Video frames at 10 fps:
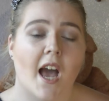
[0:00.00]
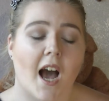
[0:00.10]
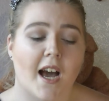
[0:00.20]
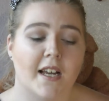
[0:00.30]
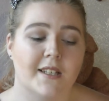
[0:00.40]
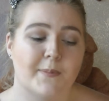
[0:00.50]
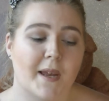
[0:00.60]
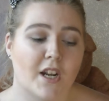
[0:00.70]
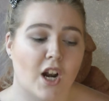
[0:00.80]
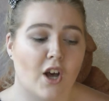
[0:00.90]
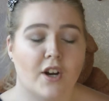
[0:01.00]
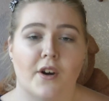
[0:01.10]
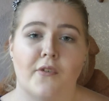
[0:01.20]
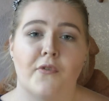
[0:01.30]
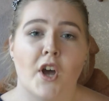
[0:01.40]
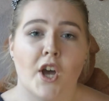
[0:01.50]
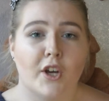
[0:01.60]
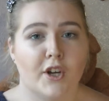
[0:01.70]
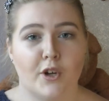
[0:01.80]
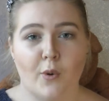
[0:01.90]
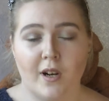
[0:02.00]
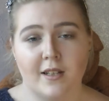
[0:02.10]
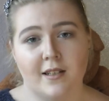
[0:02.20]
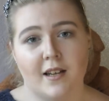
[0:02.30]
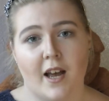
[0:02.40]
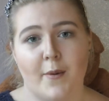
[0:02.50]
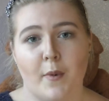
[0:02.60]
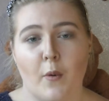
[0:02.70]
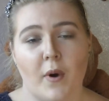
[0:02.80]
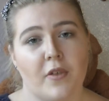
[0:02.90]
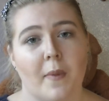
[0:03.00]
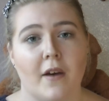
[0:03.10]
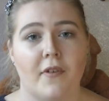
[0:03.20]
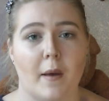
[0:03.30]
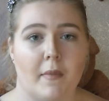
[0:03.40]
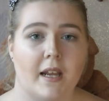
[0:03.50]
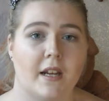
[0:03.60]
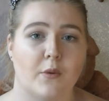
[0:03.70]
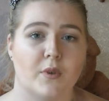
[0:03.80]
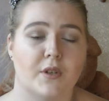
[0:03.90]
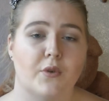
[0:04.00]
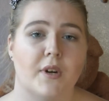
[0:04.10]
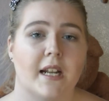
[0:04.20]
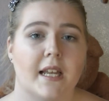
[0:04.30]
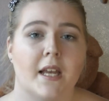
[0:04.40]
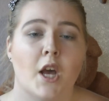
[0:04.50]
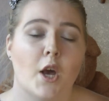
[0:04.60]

I spent a lot of good quality time with my family and it was a really